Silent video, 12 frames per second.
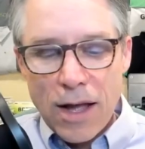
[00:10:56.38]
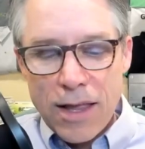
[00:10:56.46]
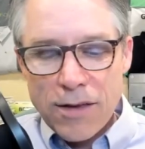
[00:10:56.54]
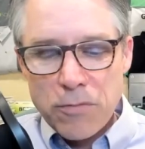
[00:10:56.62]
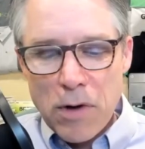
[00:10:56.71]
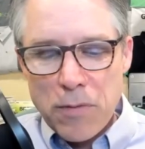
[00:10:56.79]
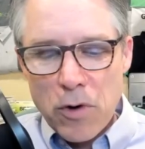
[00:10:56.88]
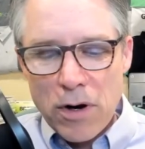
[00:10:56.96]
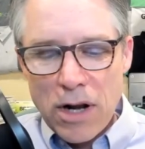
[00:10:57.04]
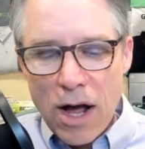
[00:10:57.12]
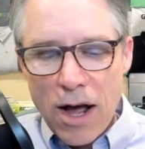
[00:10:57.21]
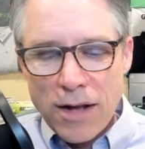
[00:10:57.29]
guess one more
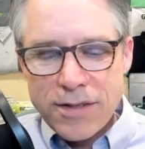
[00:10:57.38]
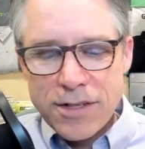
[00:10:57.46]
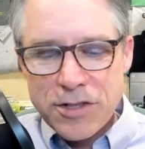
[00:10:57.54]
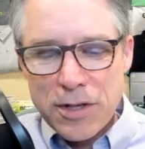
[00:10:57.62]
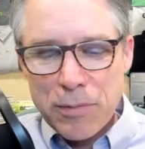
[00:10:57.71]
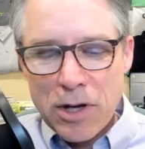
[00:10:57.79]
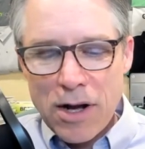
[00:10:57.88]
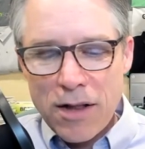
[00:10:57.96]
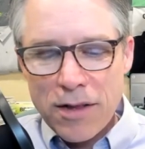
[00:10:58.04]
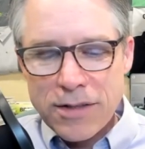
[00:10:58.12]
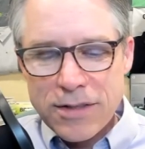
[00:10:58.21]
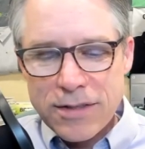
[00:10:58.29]
nod to Jim
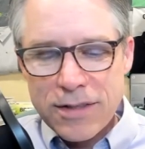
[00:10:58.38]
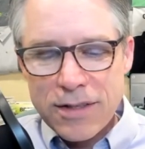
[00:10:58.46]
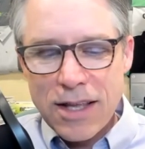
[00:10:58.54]
Collins.